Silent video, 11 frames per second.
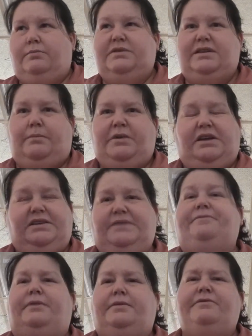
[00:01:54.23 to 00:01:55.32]
something
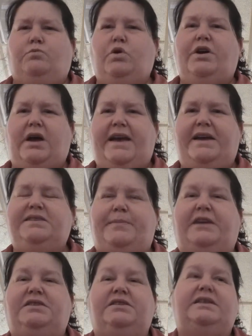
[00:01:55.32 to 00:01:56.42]
different from what I
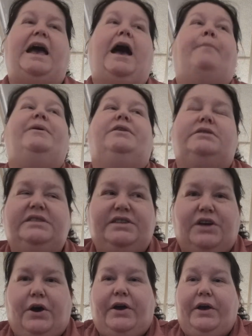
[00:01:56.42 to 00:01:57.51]
expected to happen.
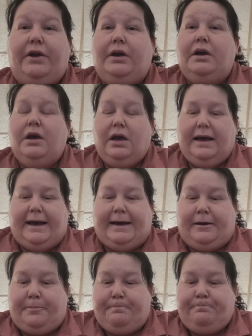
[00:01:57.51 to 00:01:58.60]
So,
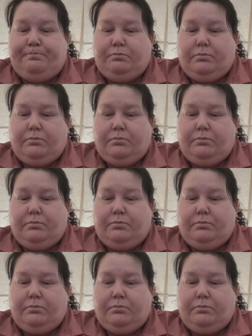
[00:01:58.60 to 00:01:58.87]
on